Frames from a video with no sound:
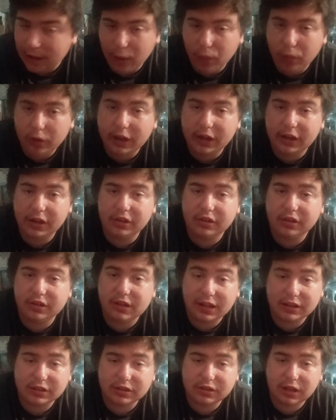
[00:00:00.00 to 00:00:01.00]
I will get into
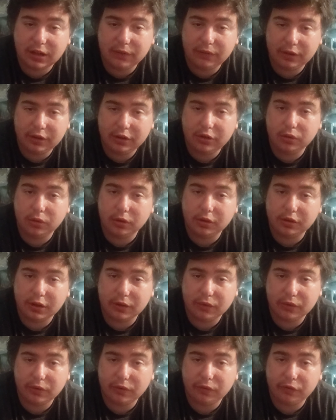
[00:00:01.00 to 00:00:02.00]
that stuff into a
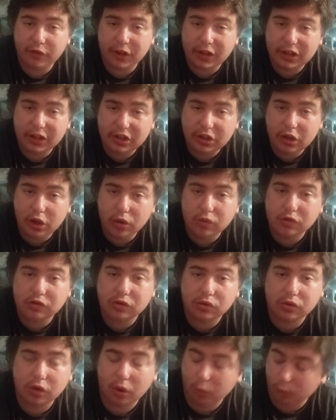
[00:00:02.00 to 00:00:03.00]
different video,
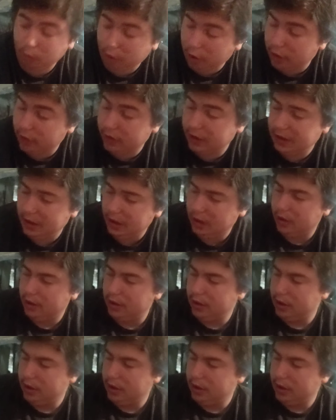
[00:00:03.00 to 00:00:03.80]
so don't worry.